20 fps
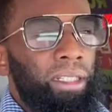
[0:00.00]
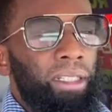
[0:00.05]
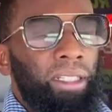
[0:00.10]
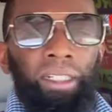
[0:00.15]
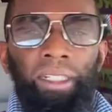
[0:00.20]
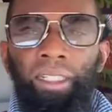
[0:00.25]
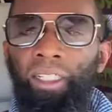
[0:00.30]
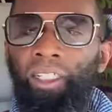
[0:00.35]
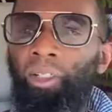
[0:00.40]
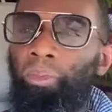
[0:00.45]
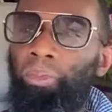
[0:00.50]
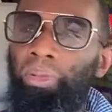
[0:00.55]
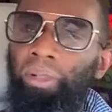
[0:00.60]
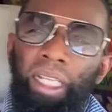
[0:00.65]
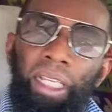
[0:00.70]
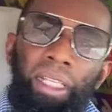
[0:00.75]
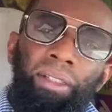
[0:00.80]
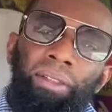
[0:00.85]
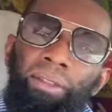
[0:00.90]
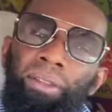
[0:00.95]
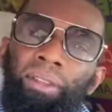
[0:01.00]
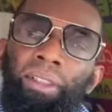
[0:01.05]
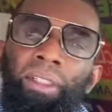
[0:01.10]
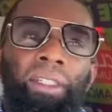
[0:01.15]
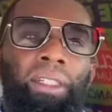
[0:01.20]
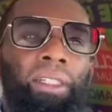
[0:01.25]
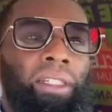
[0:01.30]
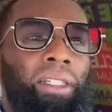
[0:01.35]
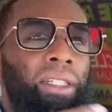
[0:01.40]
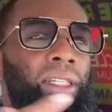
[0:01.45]
the complaints
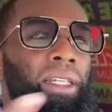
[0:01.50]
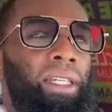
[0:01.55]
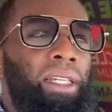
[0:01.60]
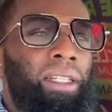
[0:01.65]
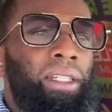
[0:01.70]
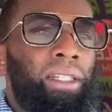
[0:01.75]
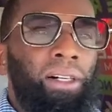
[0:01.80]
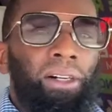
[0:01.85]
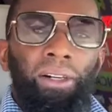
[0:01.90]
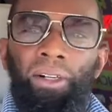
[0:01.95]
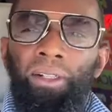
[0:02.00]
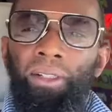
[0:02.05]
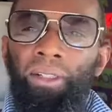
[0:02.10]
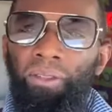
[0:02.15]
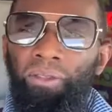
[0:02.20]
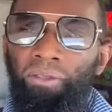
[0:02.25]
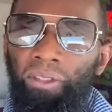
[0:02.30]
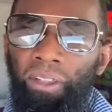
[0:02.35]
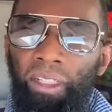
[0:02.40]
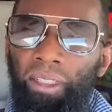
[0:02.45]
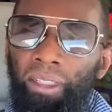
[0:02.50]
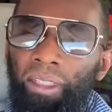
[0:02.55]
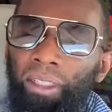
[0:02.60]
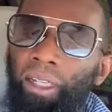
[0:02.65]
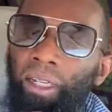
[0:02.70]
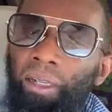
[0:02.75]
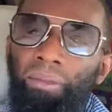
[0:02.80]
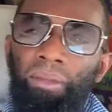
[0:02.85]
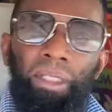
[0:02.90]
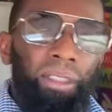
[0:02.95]
and all the
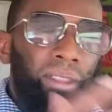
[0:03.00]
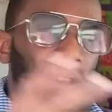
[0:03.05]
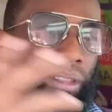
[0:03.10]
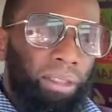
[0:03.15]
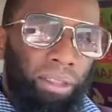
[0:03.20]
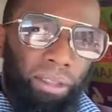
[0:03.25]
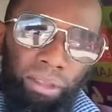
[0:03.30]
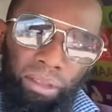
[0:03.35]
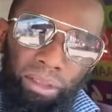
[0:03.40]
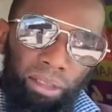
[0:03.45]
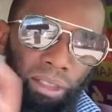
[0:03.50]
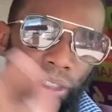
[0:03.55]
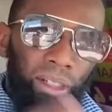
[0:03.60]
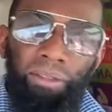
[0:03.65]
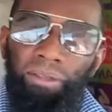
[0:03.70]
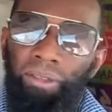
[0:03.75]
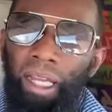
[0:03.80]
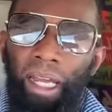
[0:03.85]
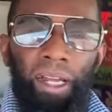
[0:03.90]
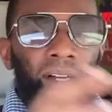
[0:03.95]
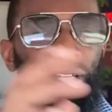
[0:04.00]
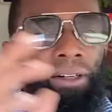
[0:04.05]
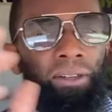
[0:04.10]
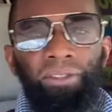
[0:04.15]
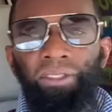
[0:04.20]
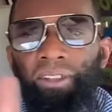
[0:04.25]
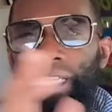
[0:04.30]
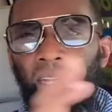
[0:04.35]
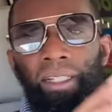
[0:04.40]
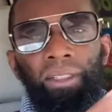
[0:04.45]
stuff. I don't
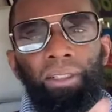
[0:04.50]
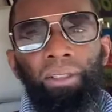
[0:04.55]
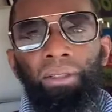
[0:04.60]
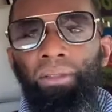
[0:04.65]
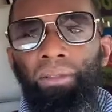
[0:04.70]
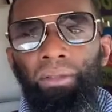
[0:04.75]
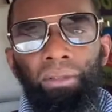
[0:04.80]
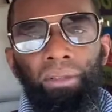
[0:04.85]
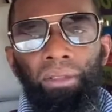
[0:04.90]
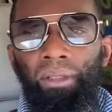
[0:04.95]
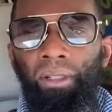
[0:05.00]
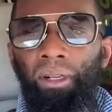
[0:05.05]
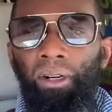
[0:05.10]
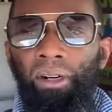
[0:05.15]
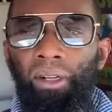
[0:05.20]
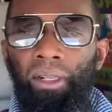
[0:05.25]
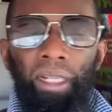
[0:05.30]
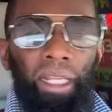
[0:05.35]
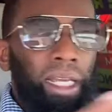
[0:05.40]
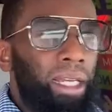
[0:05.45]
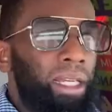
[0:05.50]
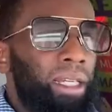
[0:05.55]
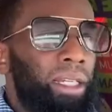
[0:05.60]
feel like all that.